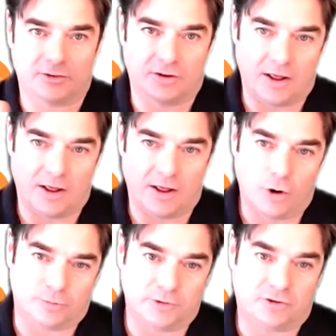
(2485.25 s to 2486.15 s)
there's another
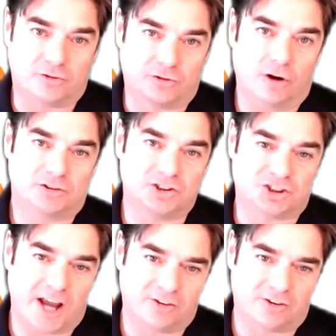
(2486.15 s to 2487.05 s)
option, which is the stocks
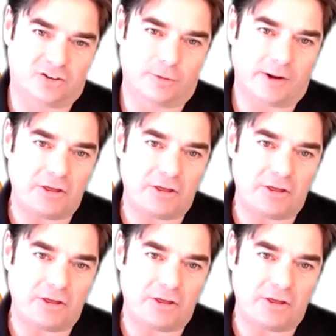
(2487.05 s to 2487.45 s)
and shares ISA.